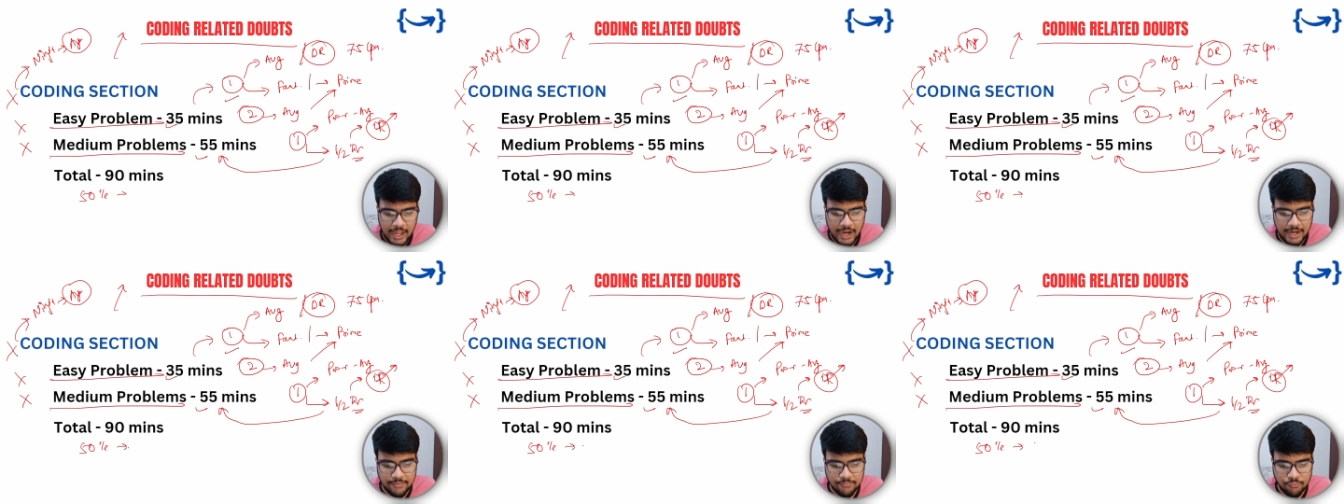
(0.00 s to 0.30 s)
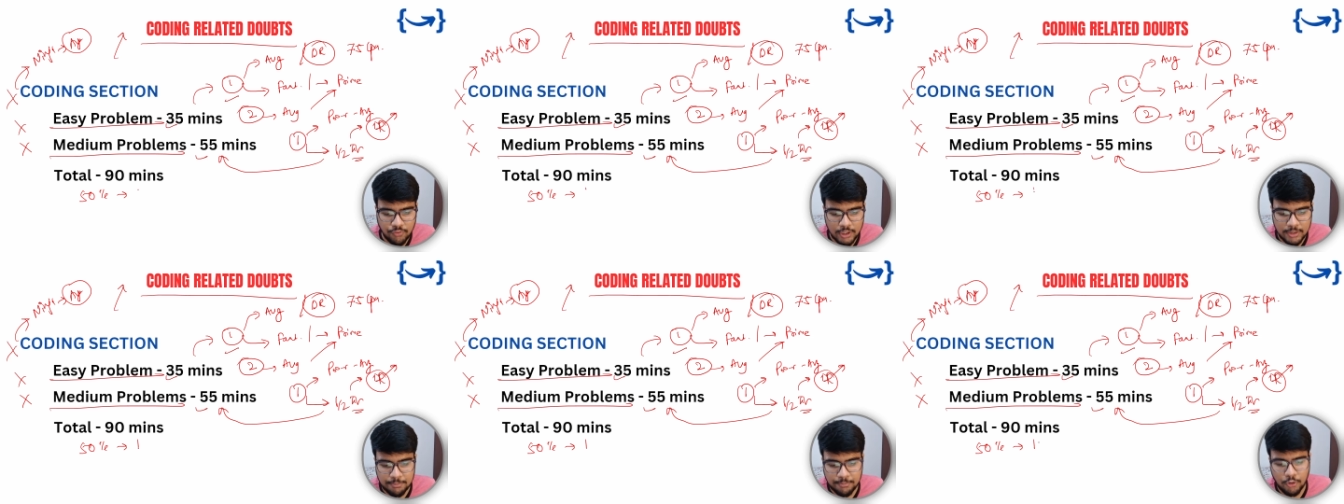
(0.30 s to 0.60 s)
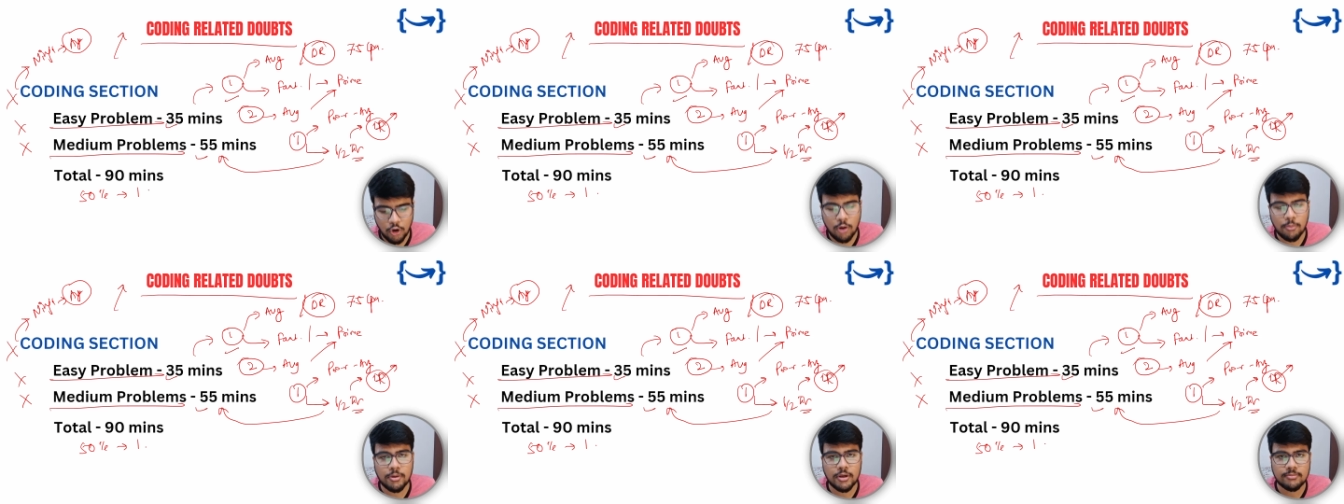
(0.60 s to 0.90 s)
and one
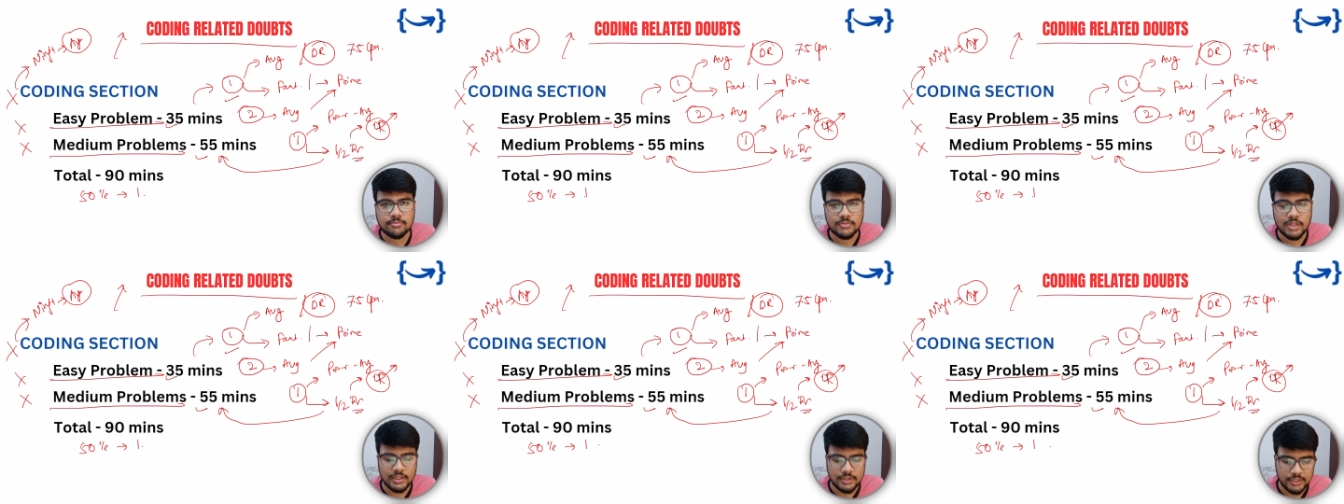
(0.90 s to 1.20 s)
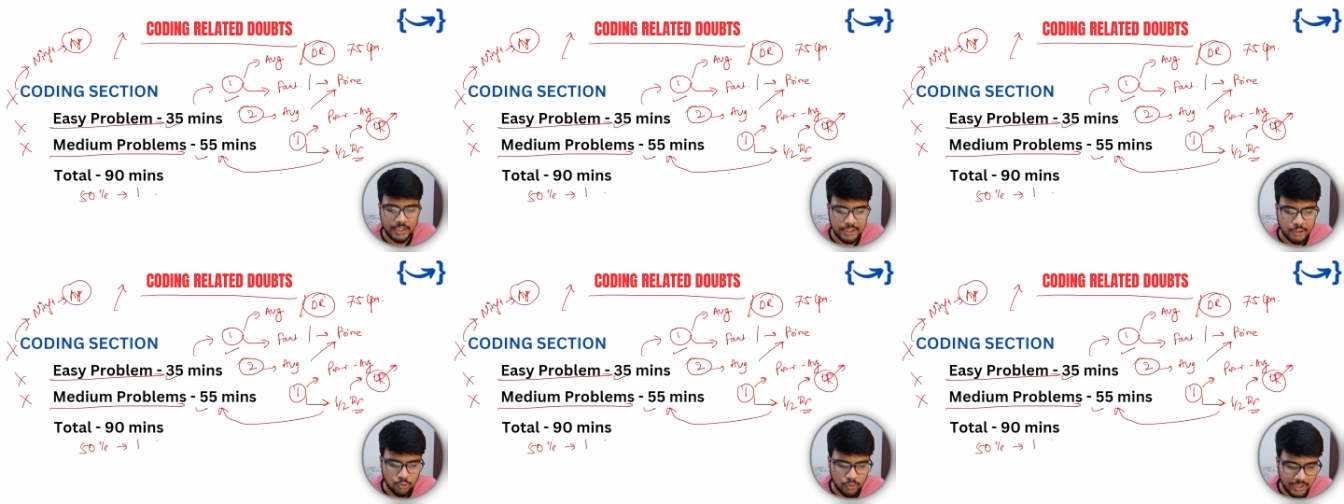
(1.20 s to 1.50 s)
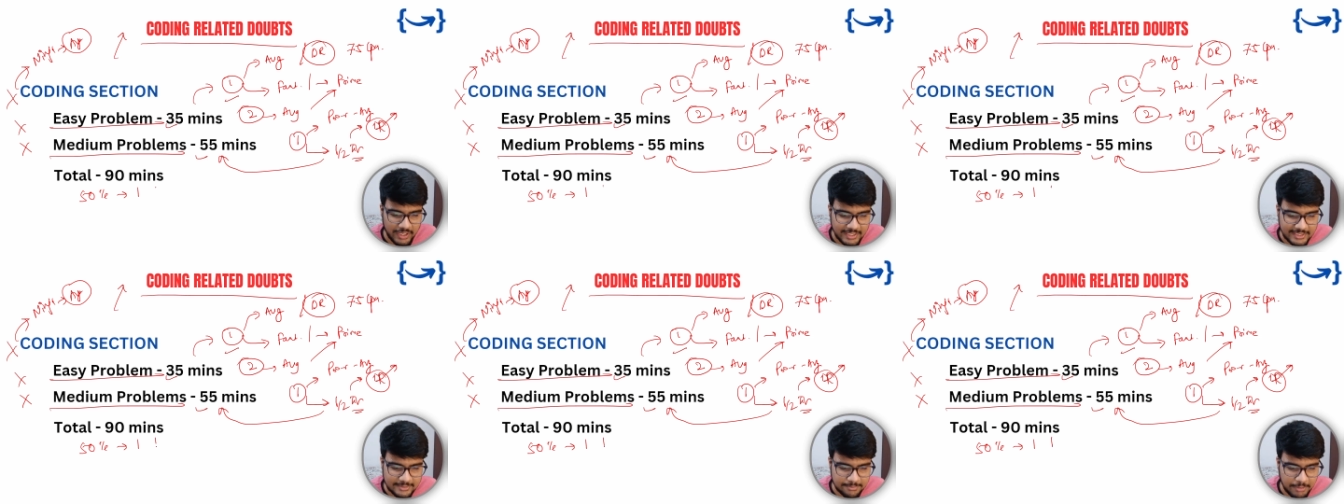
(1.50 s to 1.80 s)
problem, then you
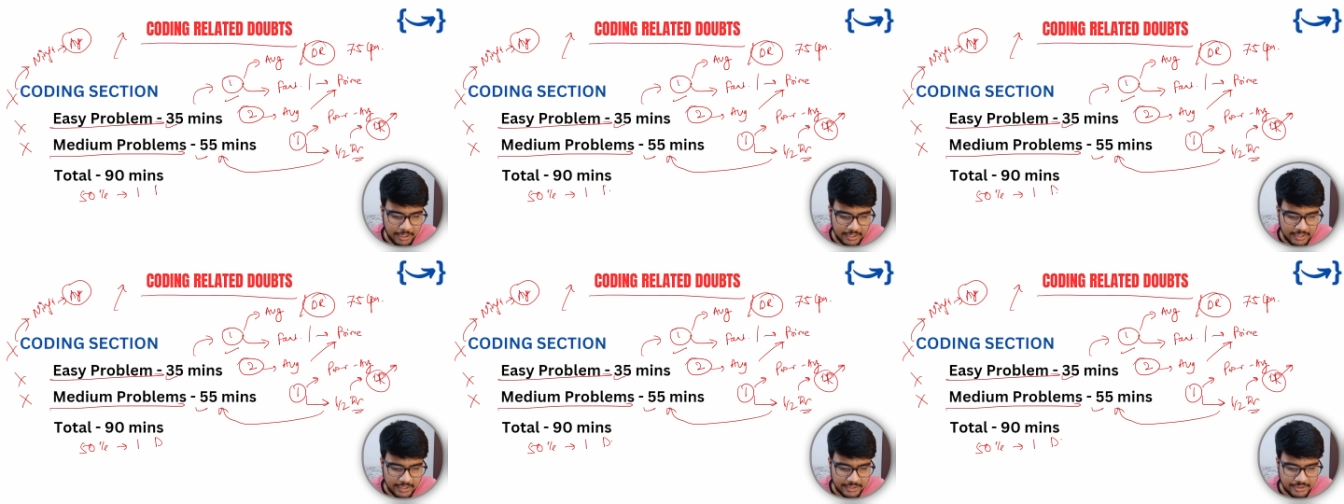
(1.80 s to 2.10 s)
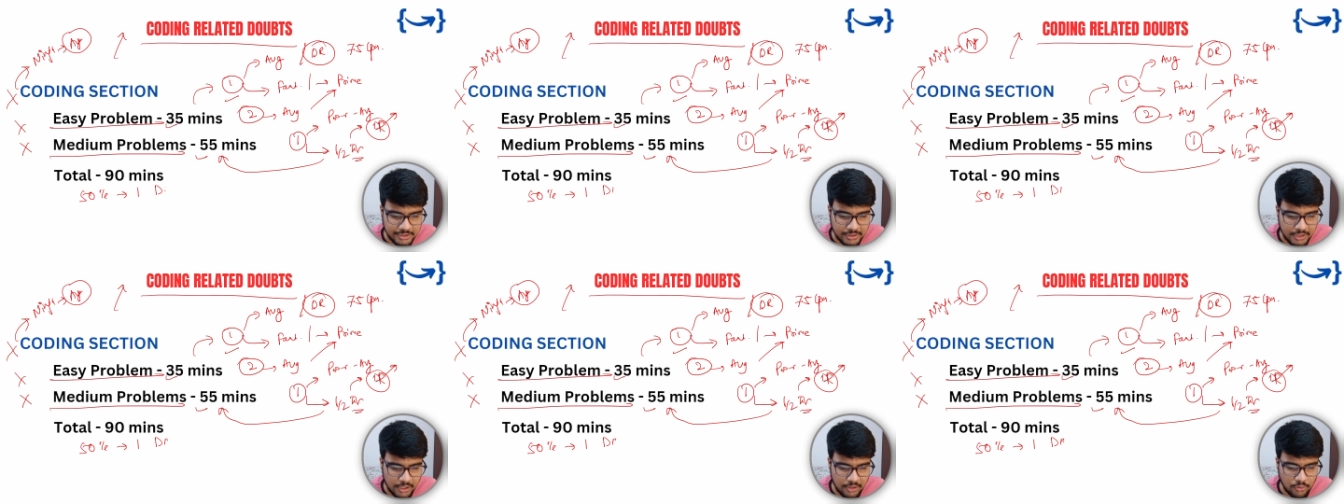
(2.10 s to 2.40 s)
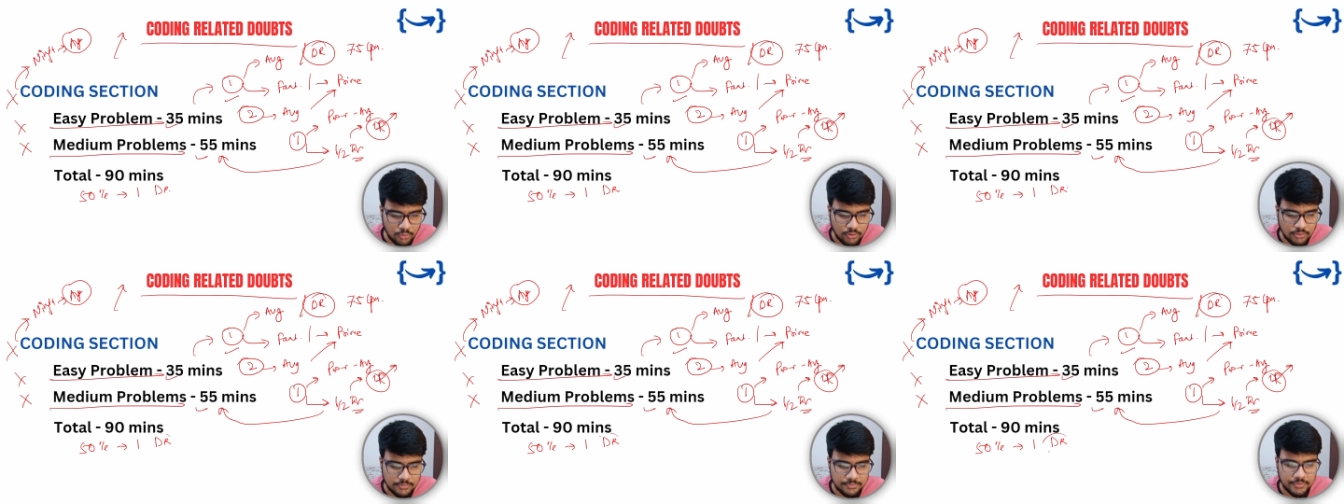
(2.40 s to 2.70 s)
can expect digital
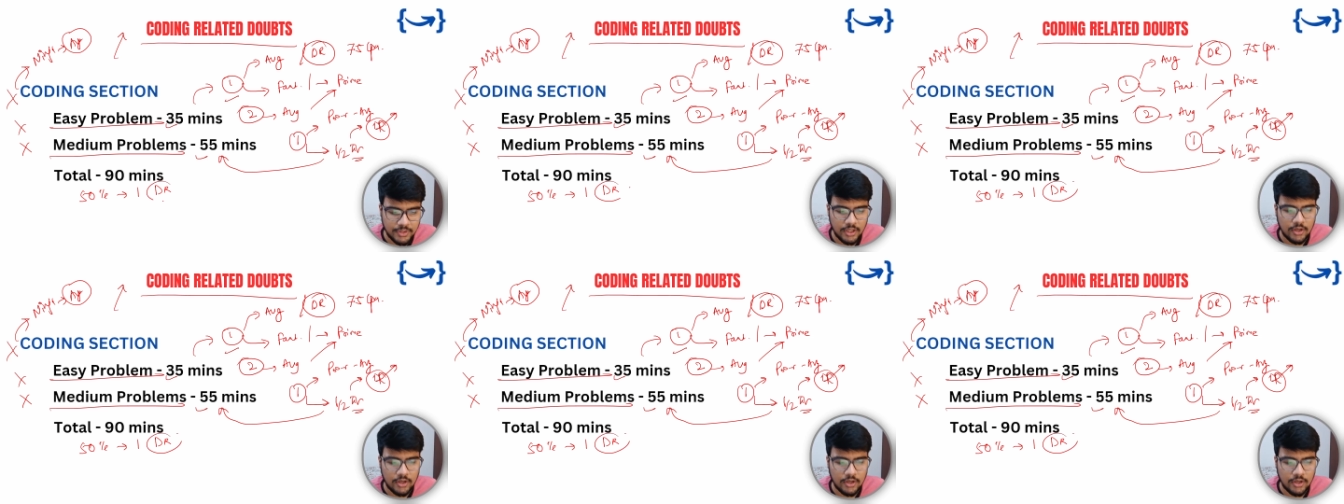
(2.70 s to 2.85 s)
role.